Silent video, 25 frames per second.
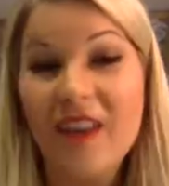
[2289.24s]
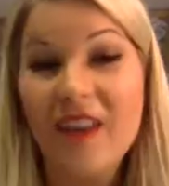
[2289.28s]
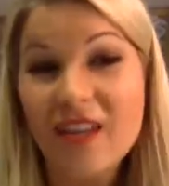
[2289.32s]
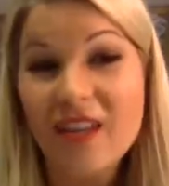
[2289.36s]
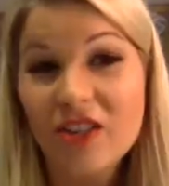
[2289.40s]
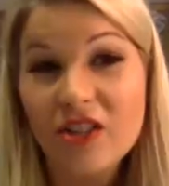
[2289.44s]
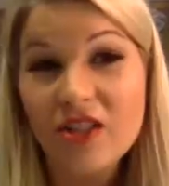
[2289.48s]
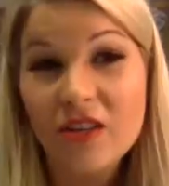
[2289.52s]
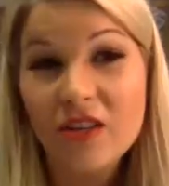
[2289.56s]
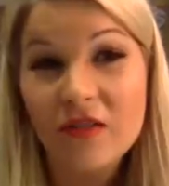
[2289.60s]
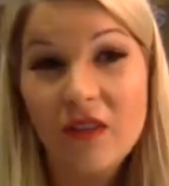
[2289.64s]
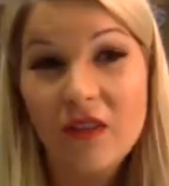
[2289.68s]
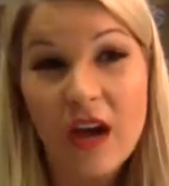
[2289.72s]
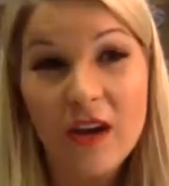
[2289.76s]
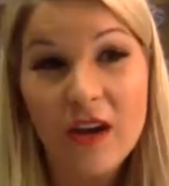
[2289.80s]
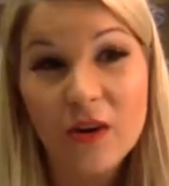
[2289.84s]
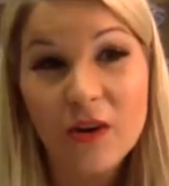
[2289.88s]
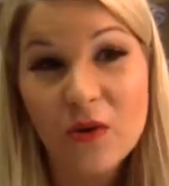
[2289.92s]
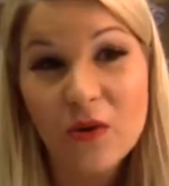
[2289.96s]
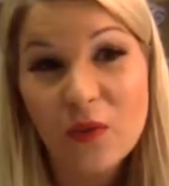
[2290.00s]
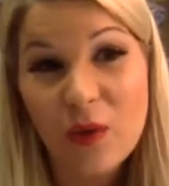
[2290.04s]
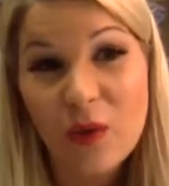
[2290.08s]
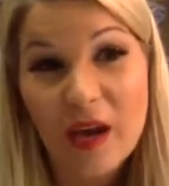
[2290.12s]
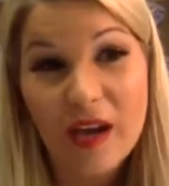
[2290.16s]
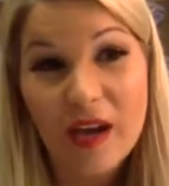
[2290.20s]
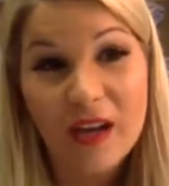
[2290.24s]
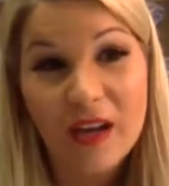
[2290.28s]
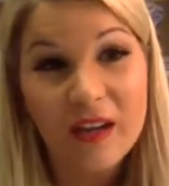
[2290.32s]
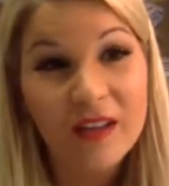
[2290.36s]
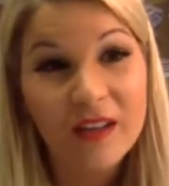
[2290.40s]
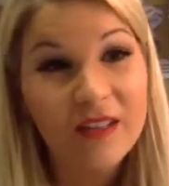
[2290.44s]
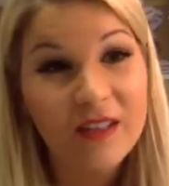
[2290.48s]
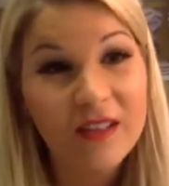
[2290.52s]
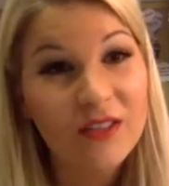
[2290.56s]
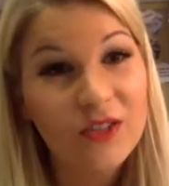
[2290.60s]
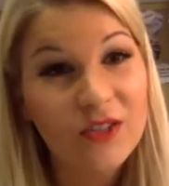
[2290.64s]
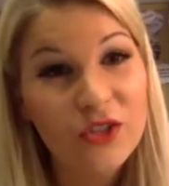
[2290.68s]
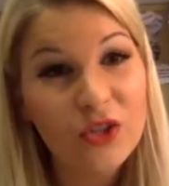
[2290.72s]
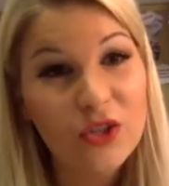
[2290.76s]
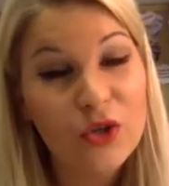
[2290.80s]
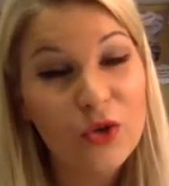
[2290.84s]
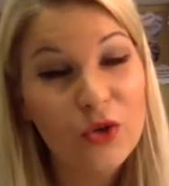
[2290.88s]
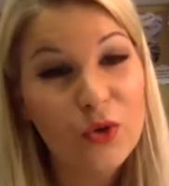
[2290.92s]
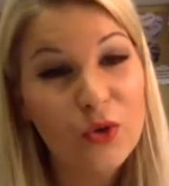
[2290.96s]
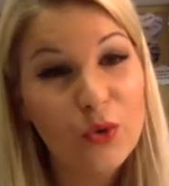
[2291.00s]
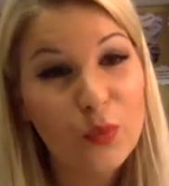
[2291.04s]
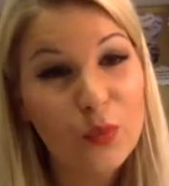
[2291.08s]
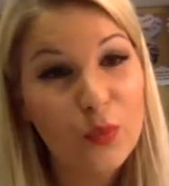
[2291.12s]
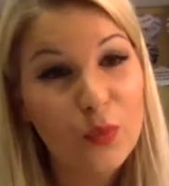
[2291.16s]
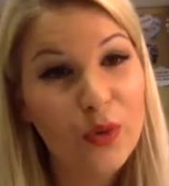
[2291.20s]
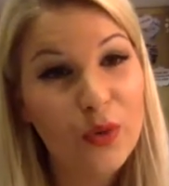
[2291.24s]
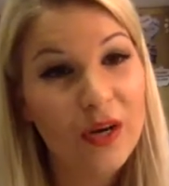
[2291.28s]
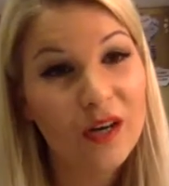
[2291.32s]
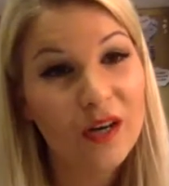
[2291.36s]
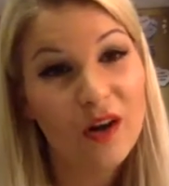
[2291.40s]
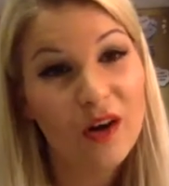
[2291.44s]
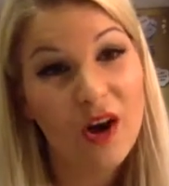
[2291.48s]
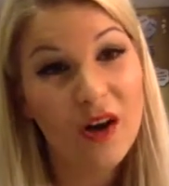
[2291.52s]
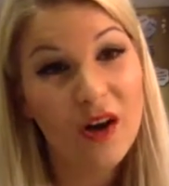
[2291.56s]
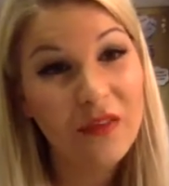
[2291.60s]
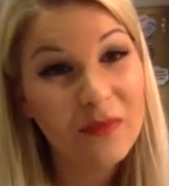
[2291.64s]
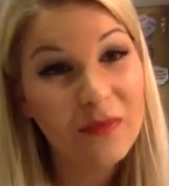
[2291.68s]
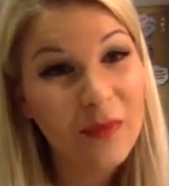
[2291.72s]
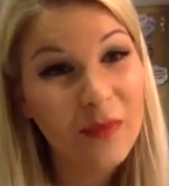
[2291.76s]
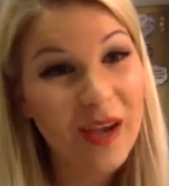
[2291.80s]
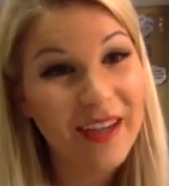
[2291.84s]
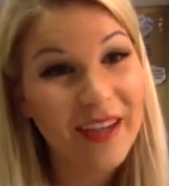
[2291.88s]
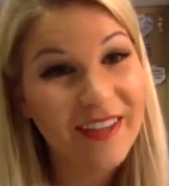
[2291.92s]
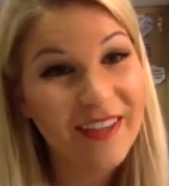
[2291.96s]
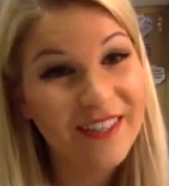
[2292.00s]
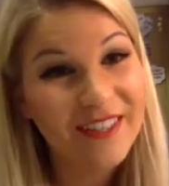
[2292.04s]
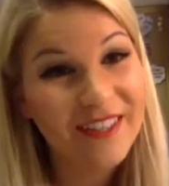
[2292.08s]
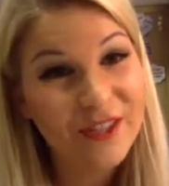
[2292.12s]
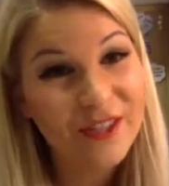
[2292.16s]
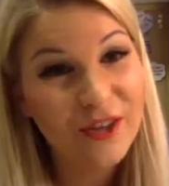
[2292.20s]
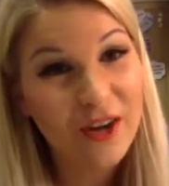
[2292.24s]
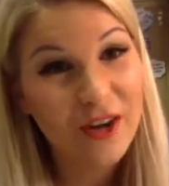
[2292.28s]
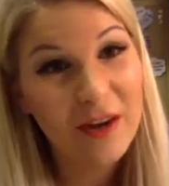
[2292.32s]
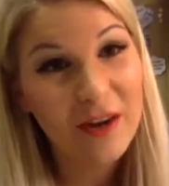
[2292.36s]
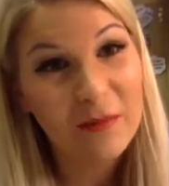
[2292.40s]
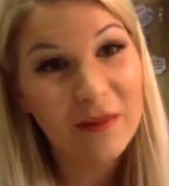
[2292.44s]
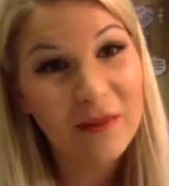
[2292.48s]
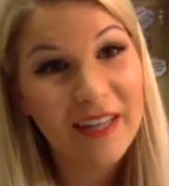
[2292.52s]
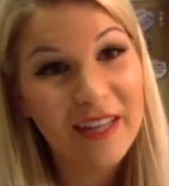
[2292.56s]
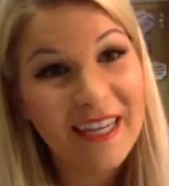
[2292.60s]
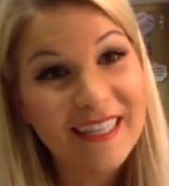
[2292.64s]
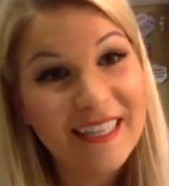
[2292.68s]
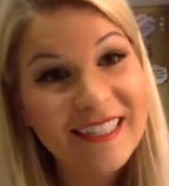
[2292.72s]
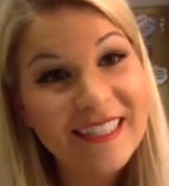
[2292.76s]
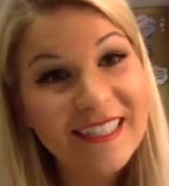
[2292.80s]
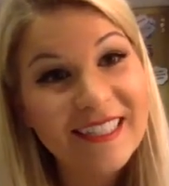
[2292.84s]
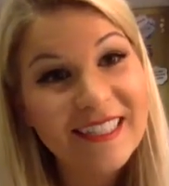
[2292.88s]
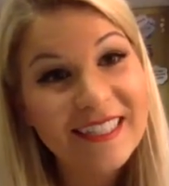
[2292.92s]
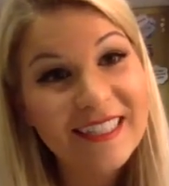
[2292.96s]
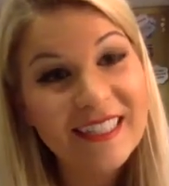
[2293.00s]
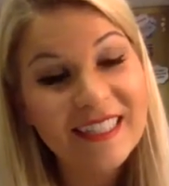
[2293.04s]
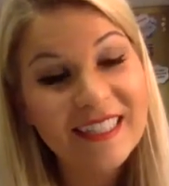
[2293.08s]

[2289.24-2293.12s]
actually found a way to print off my Instagram list.